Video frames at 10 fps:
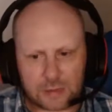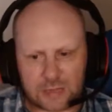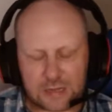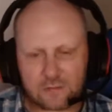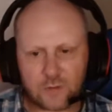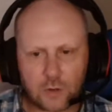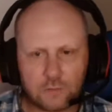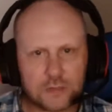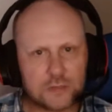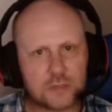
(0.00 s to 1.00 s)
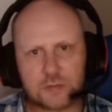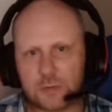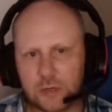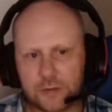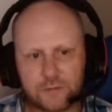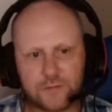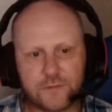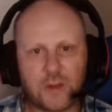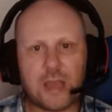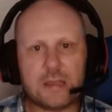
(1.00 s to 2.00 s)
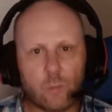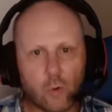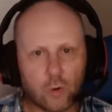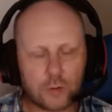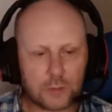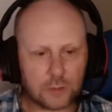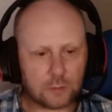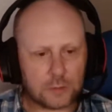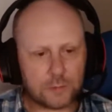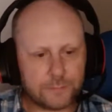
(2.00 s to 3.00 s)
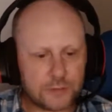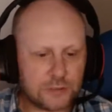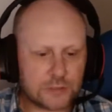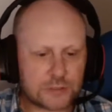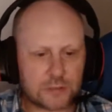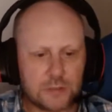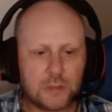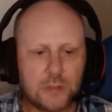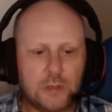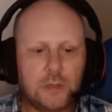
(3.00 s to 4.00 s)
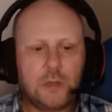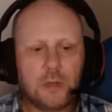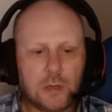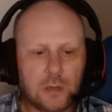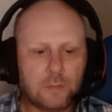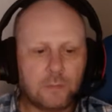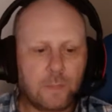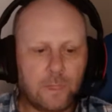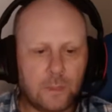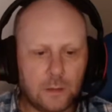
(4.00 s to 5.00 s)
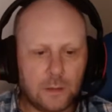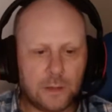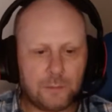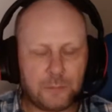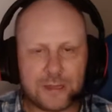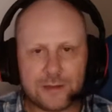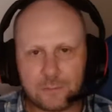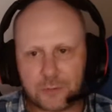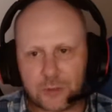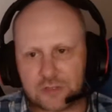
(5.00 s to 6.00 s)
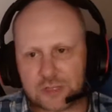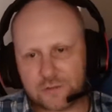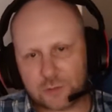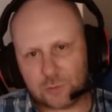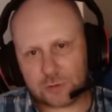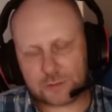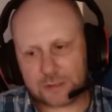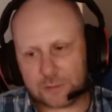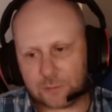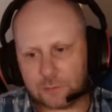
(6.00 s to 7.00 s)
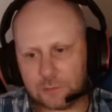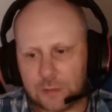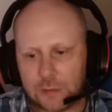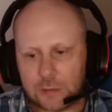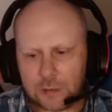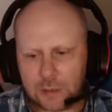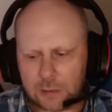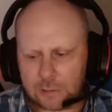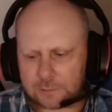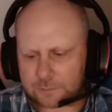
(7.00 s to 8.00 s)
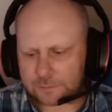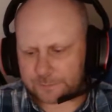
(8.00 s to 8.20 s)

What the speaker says: getting involved in some kind of flame war. Where you just um, being abusive towards people, um,